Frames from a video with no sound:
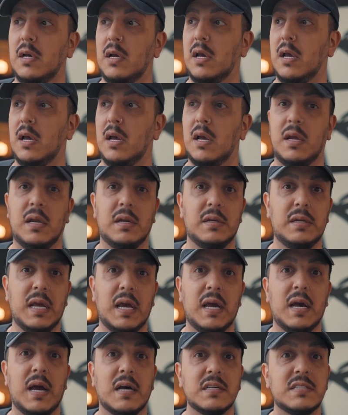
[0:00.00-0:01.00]
And
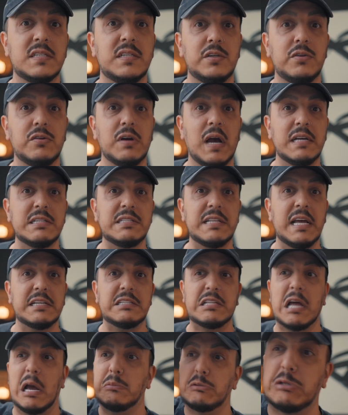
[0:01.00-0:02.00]
yeah, I'll see you guys next time.